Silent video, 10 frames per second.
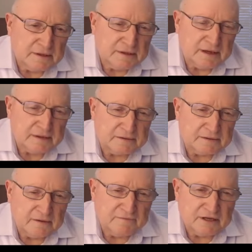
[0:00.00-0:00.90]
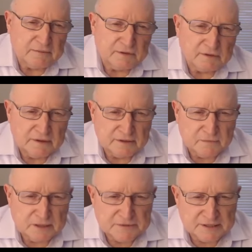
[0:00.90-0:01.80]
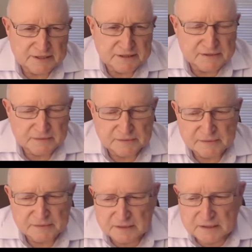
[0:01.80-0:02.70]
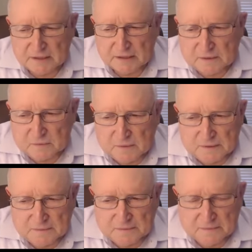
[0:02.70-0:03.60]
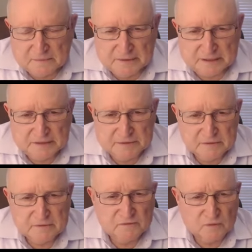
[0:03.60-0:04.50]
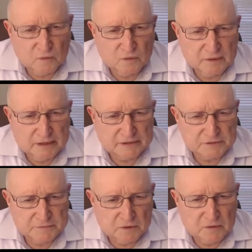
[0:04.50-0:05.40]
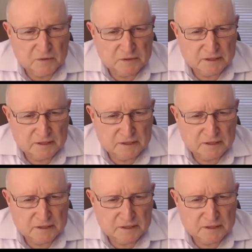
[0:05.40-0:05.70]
that are available on the website. So what we do for a small